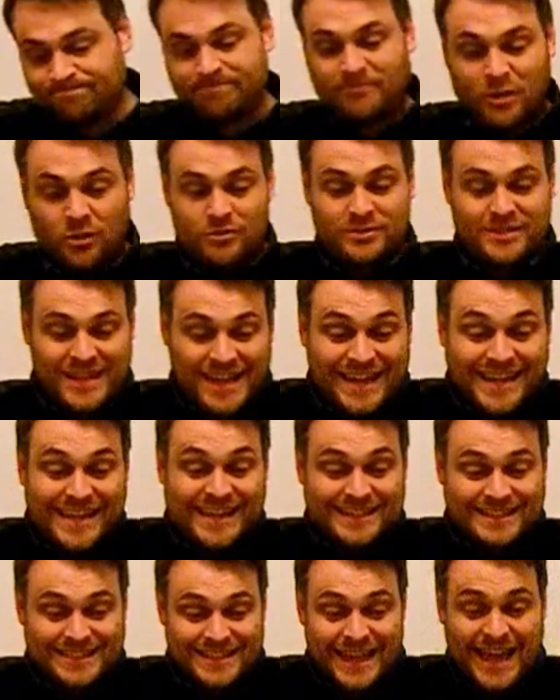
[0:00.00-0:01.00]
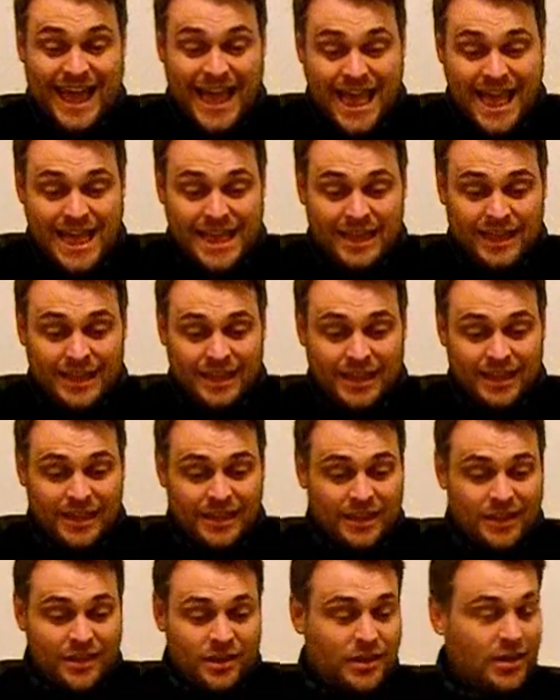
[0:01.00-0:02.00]
God takes care
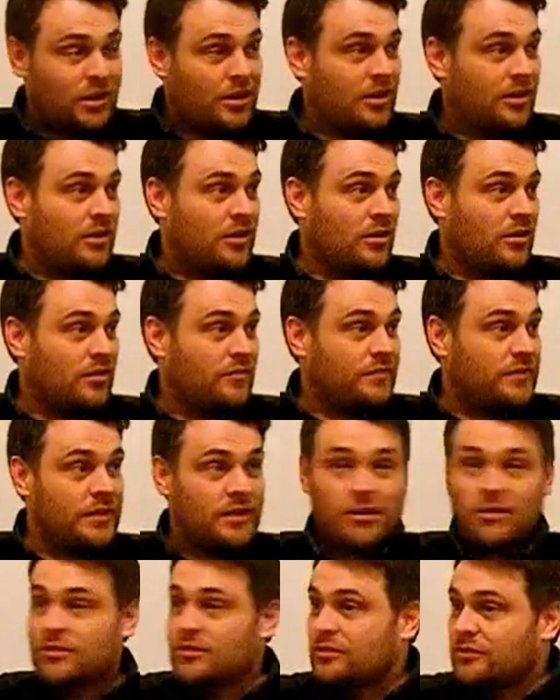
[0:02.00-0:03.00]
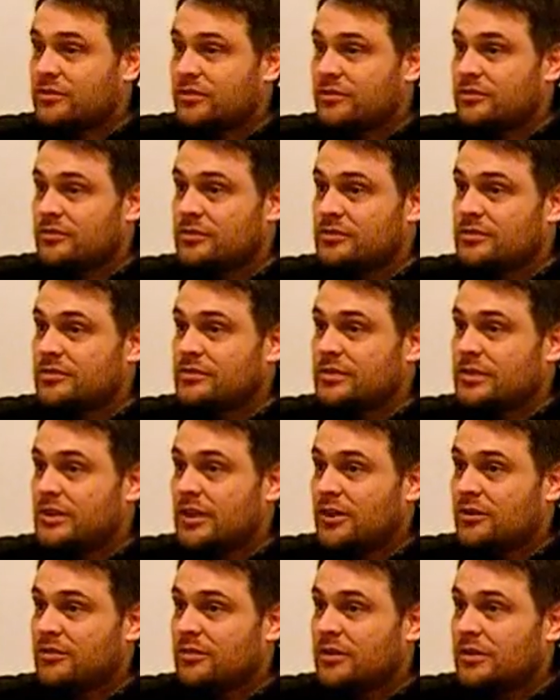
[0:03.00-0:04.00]
of the ox,
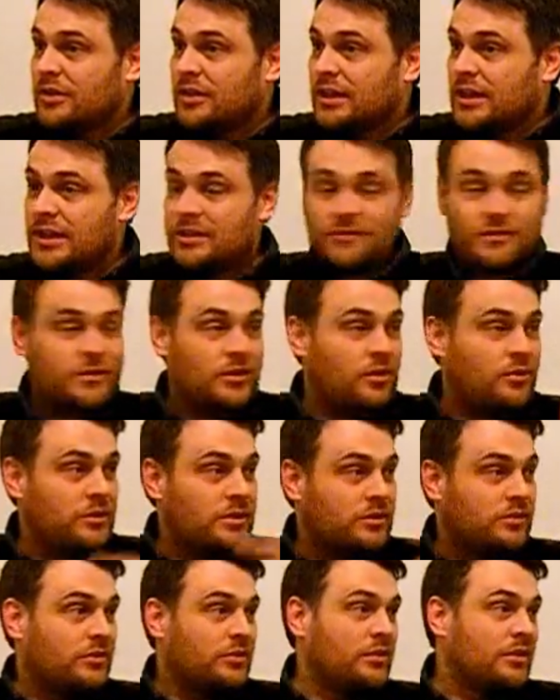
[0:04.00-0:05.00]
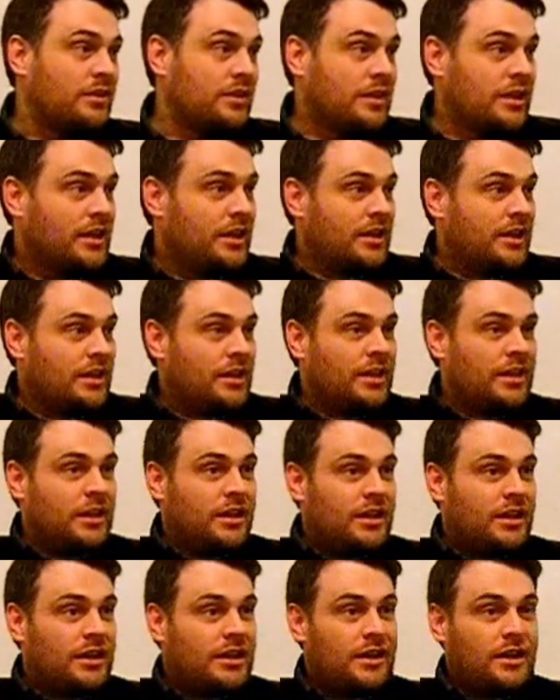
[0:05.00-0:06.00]
even though it's a
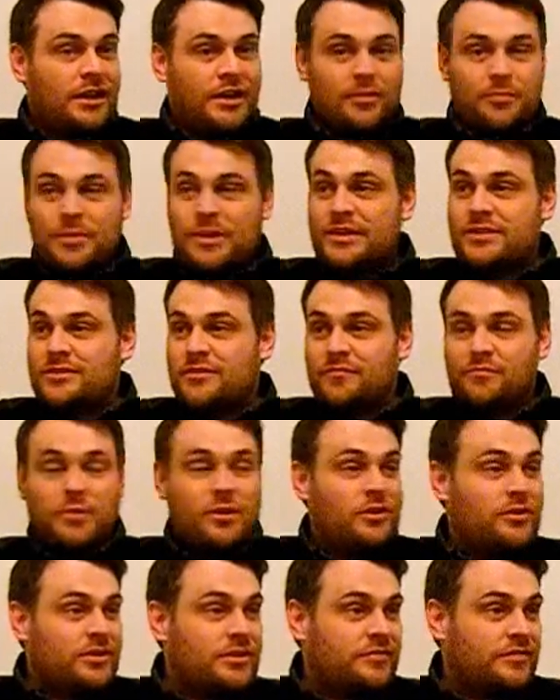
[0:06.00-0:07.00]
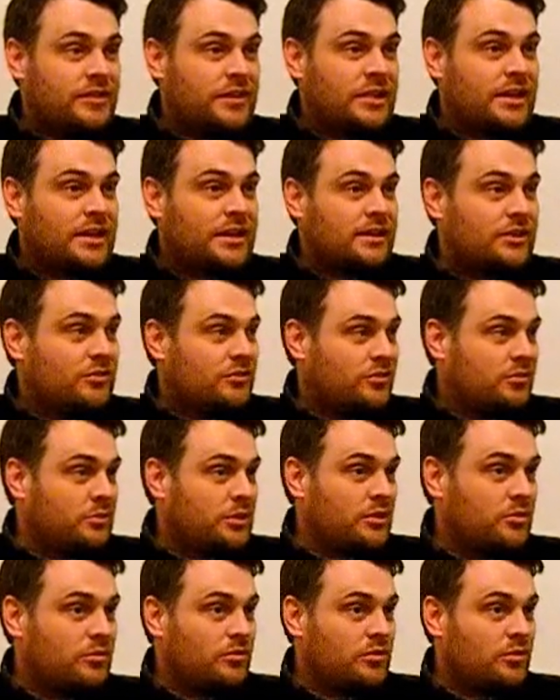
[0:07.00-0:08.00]
beast of burden, if you like, and is
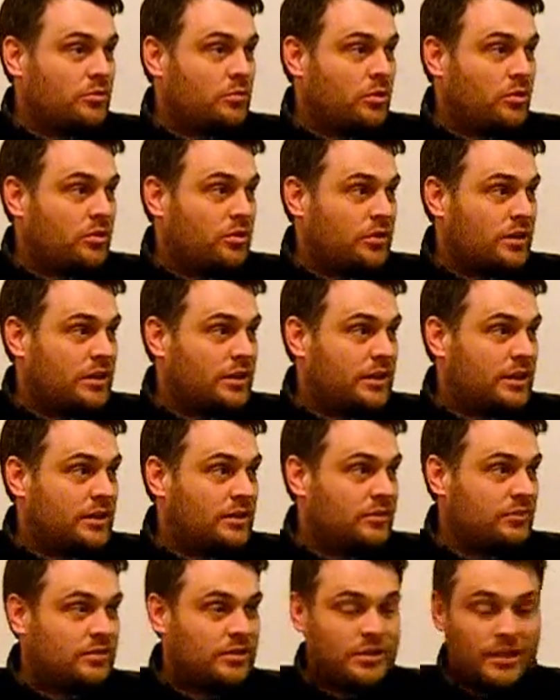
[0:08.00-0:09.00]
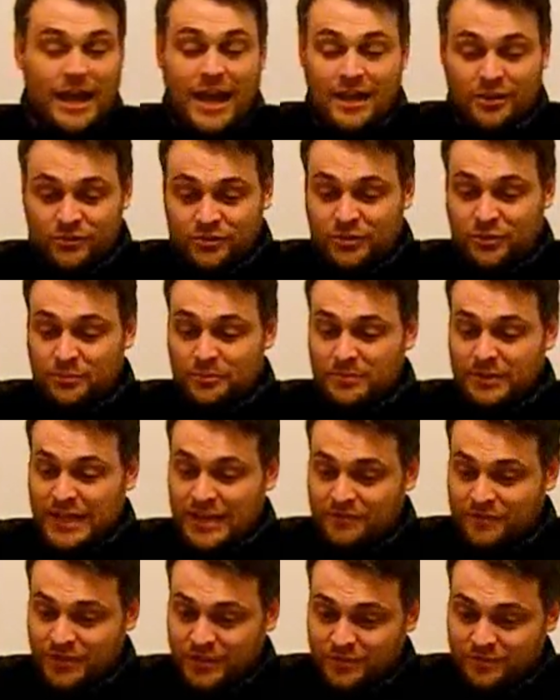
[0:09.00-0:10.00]
doing all the work, it still has some
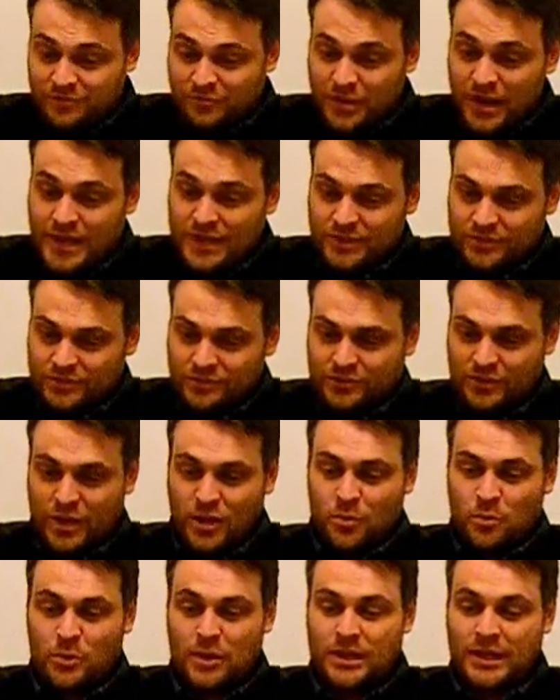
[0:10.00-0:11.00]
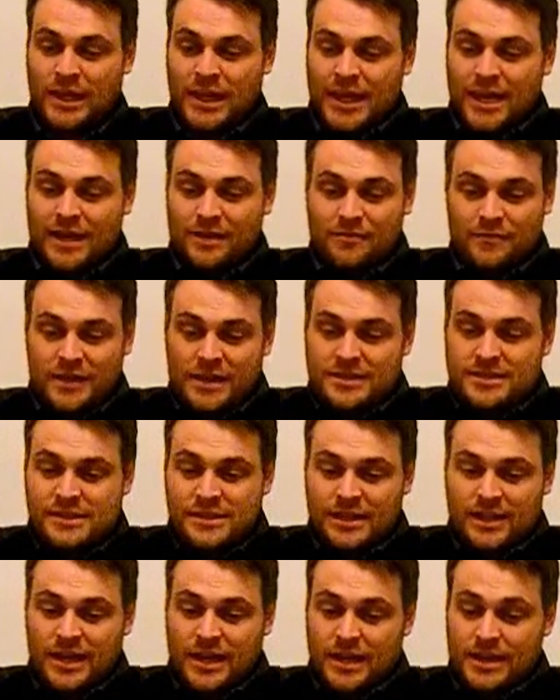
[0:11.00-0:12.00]
level of rights. Well, if that's
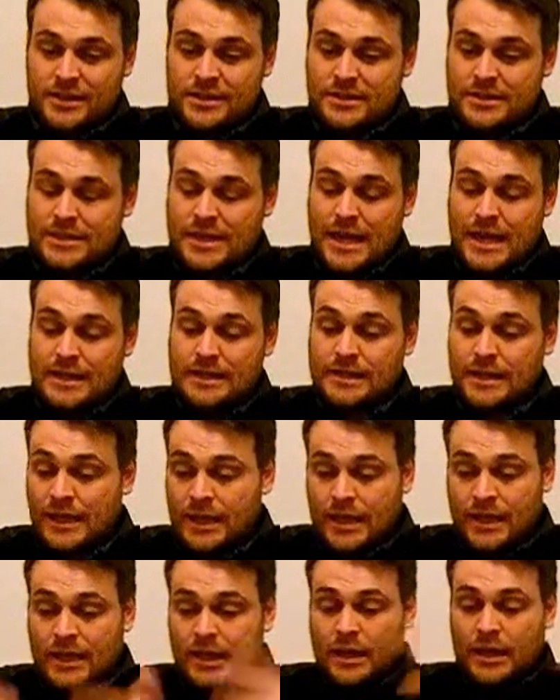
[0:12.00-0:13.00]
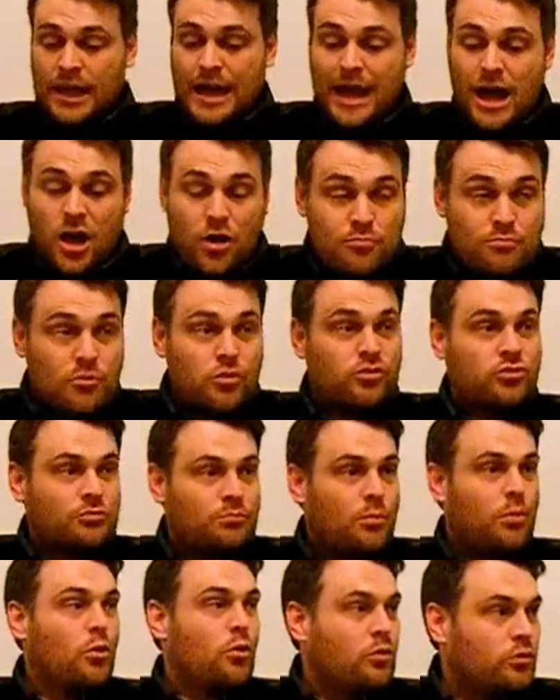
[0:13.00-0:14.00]
the case, then how much
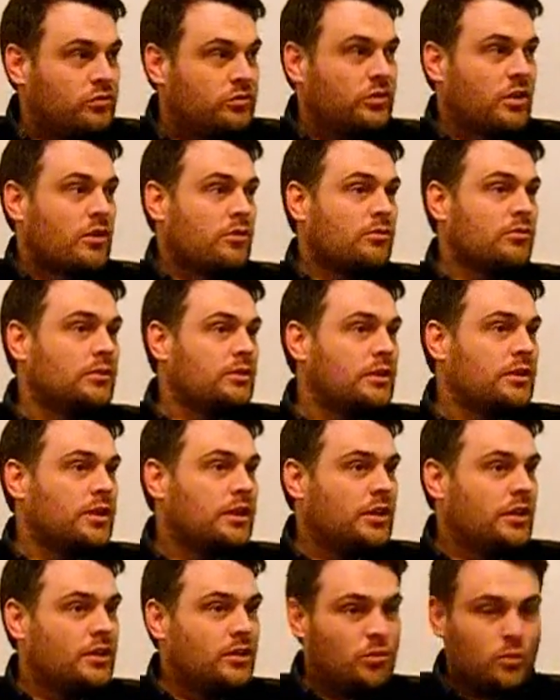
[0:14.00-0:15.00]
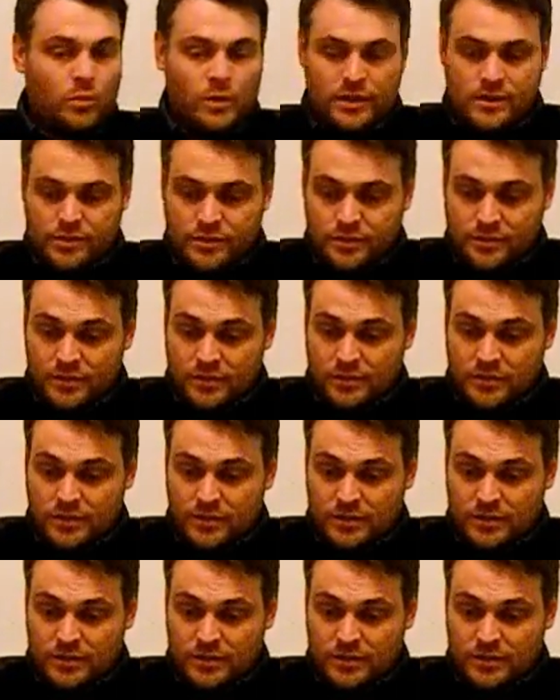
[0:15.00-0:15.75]
more so with